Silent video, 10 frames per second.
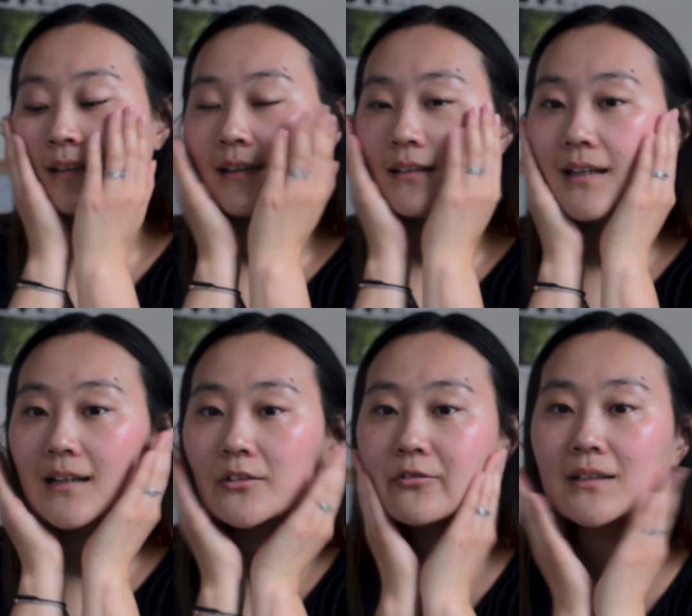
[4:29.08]
Yeah,
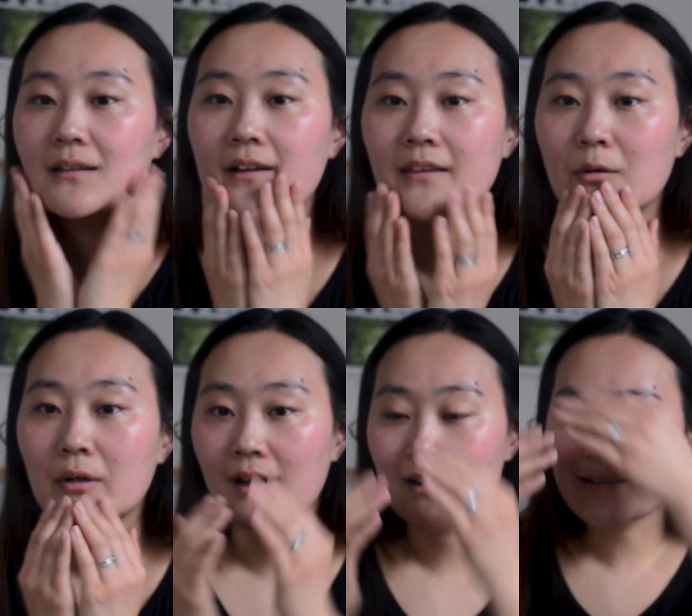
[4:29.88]
I really like that
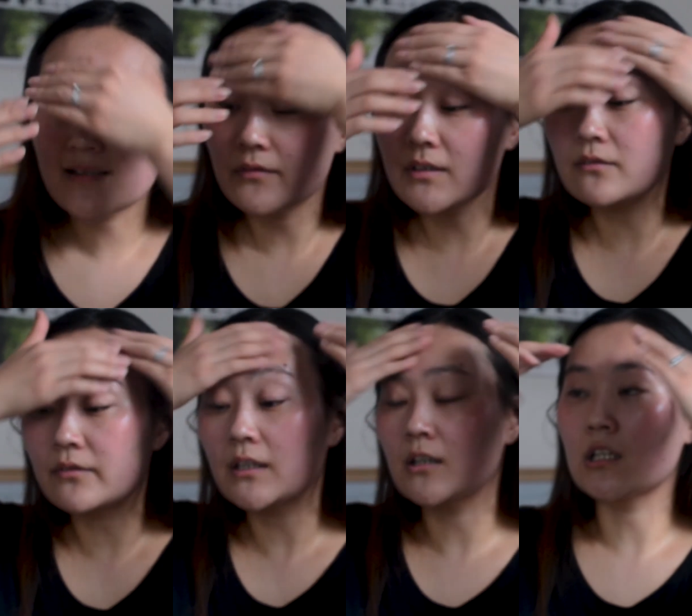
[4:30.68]
one. I discovered the
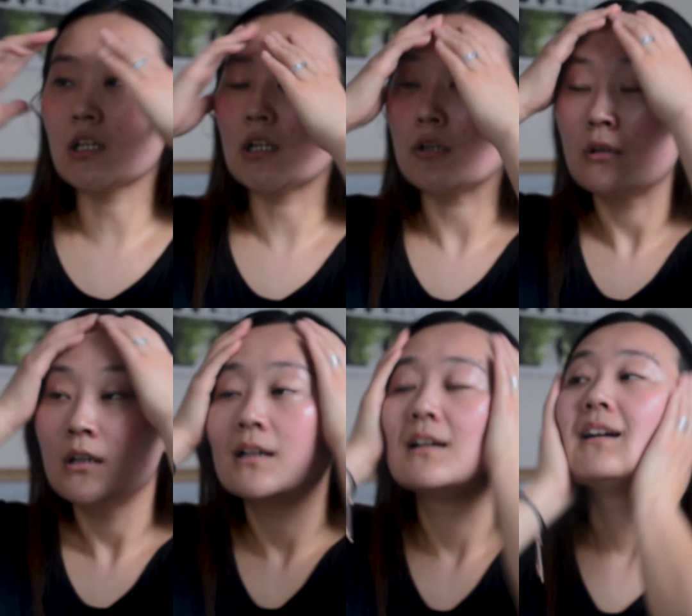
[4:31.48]
Vegan Glow
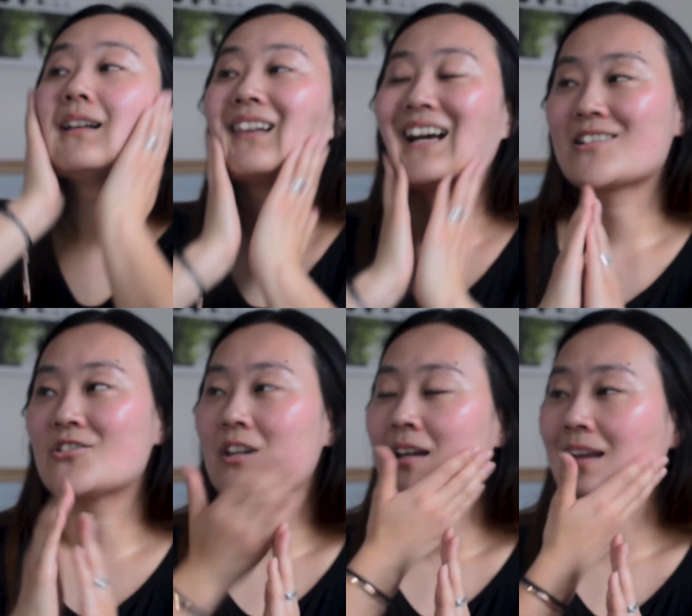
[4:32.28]

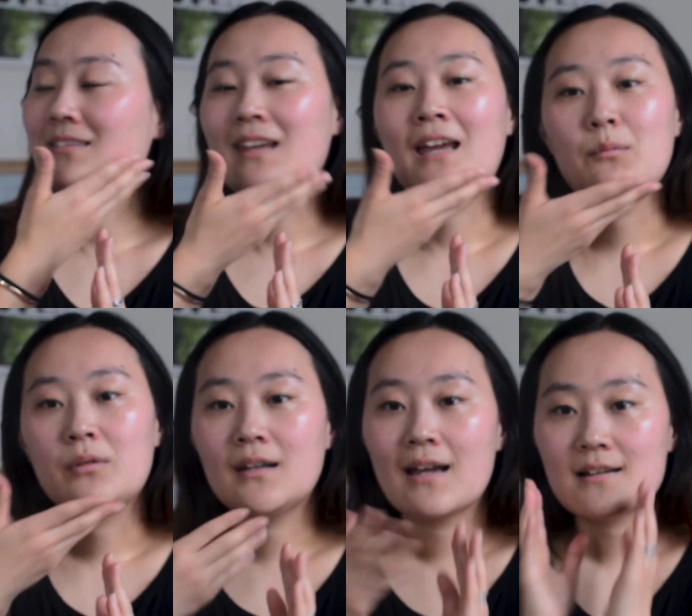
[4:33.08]
last year at the
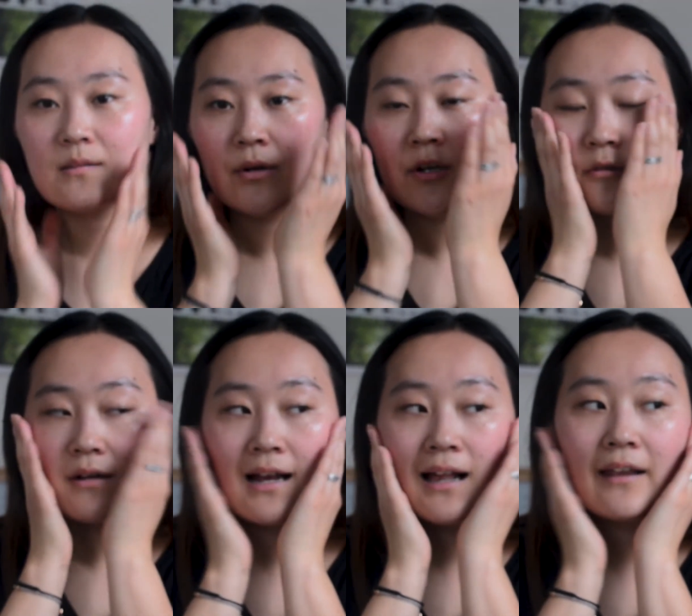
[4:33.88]
KBeauty
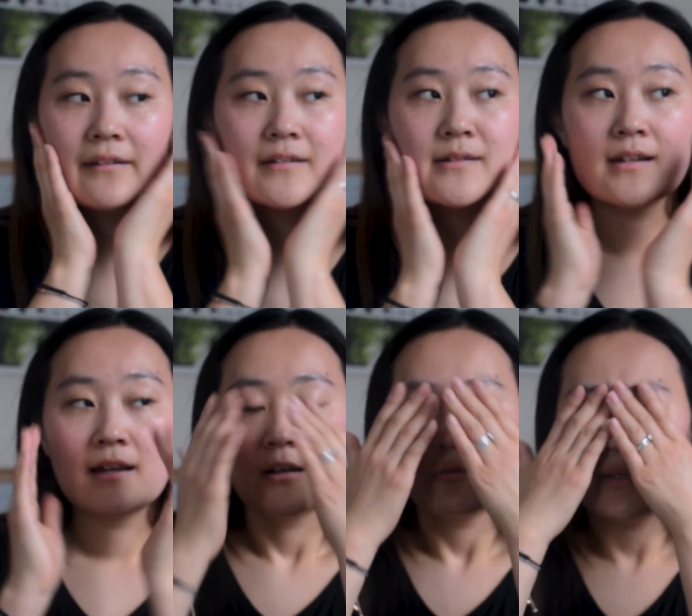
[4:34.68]
Expo, and
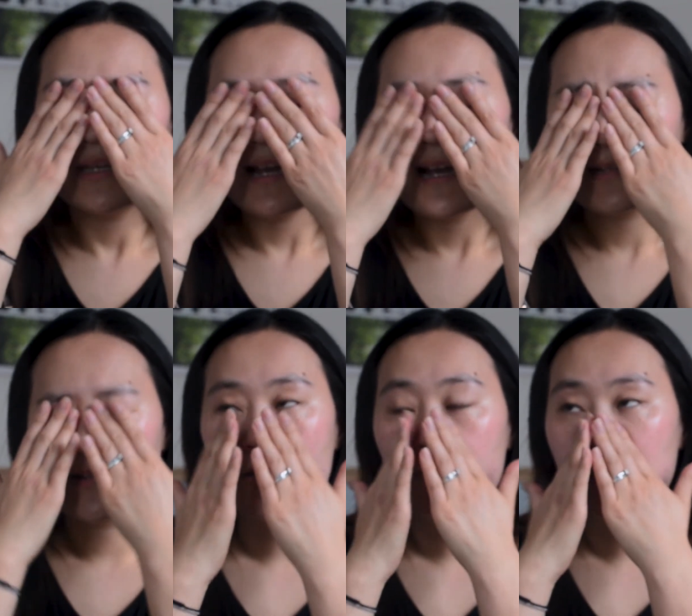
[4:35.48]
we get
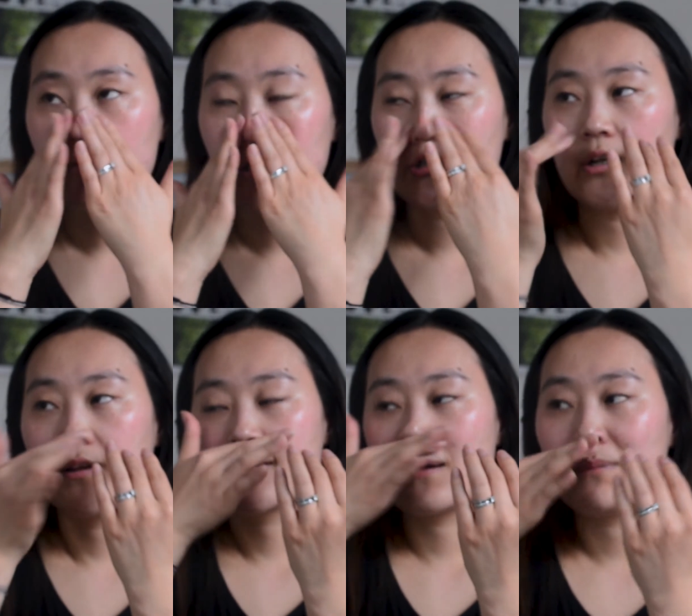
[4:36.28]
asked so many
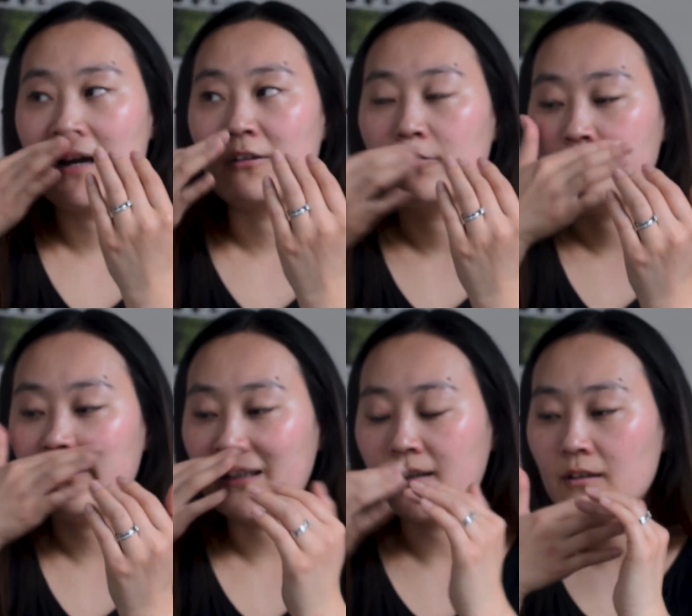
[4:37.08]
questions about
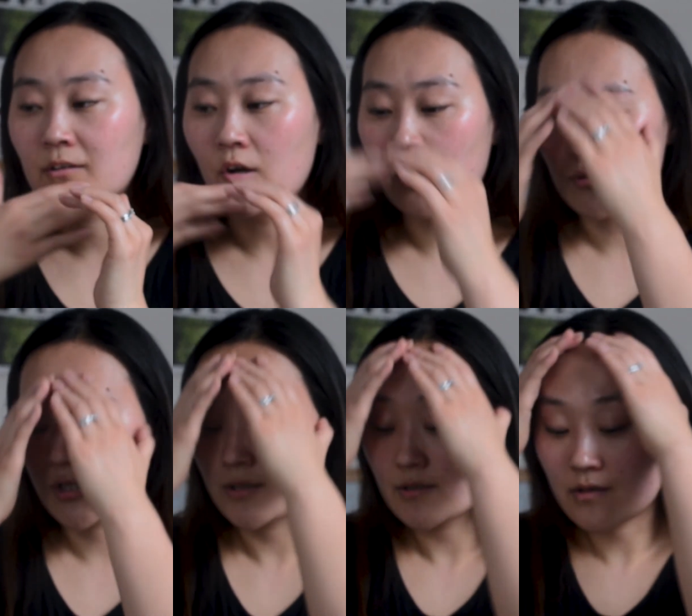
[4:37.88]
vegan
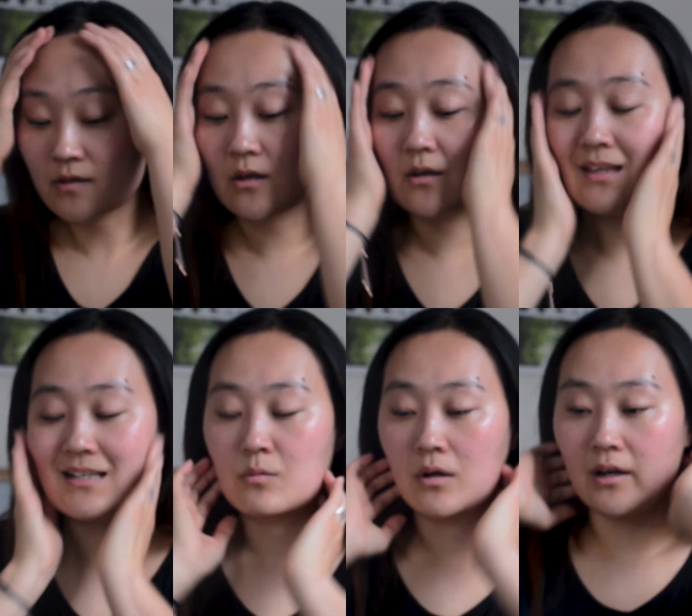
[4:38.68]
options, so
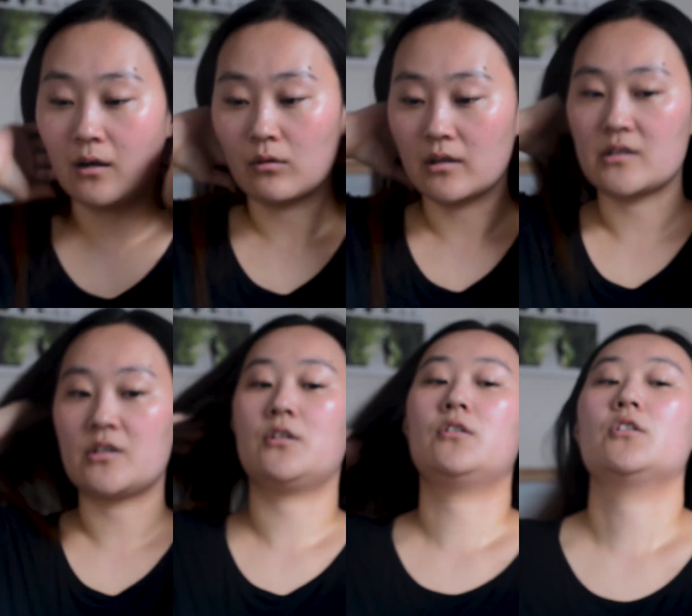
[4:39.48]
that's why I wanted
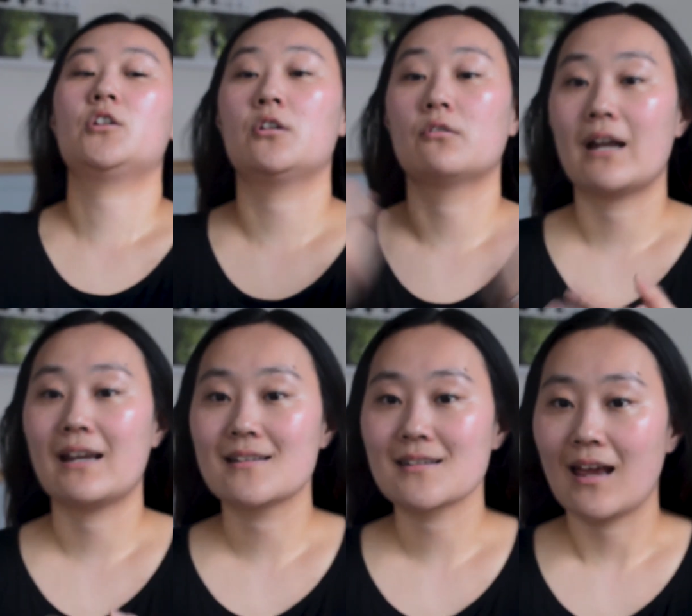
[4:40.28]
to
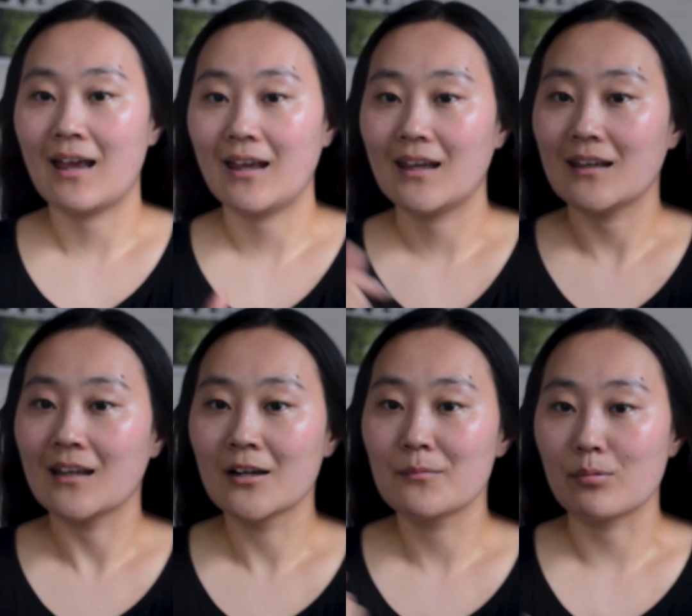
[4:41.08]
curate
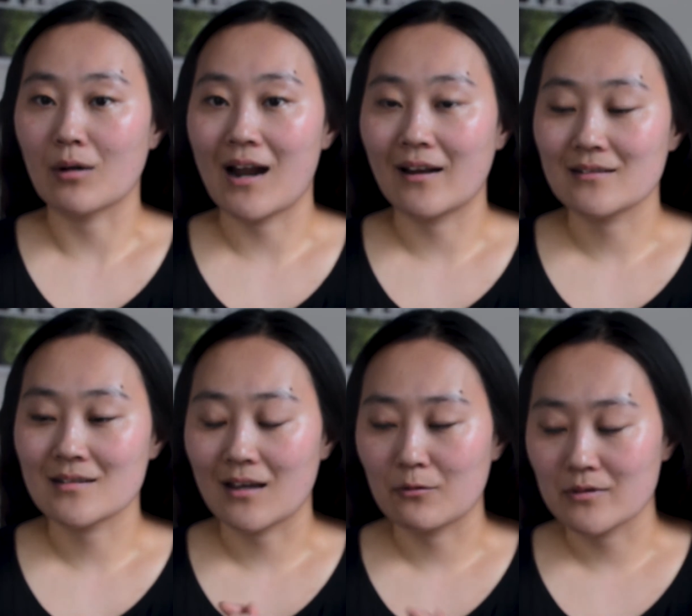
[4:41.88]
a brand
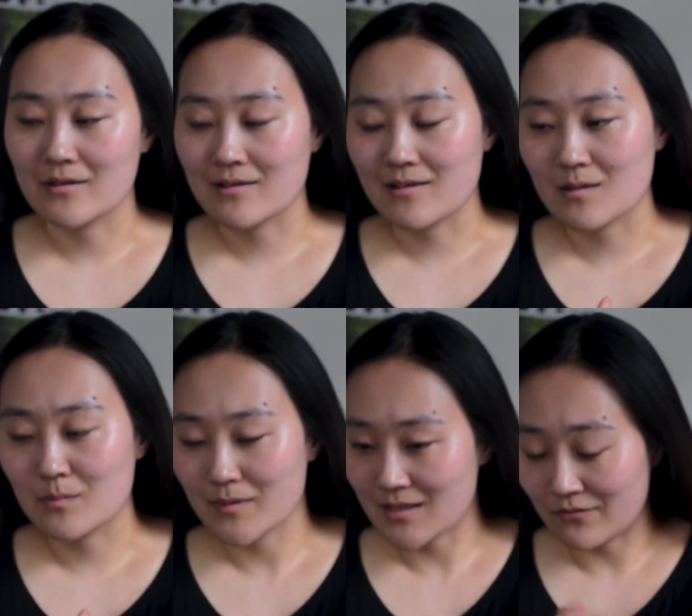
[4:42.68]
that was
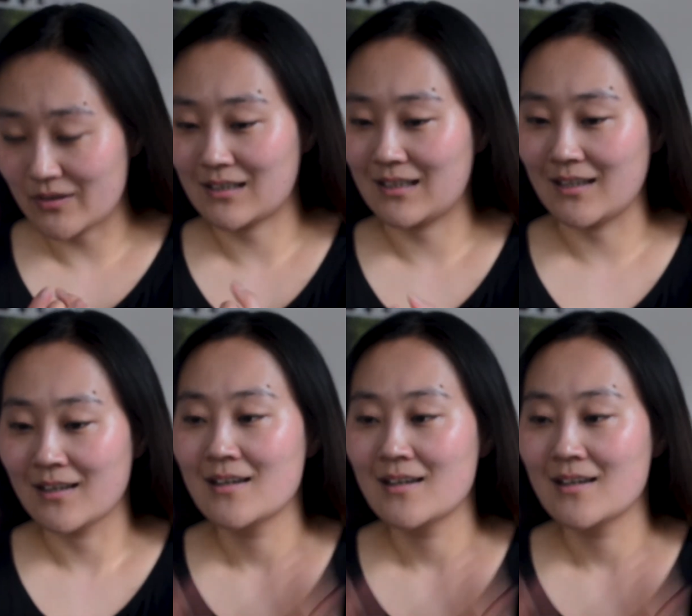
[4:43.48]
specifically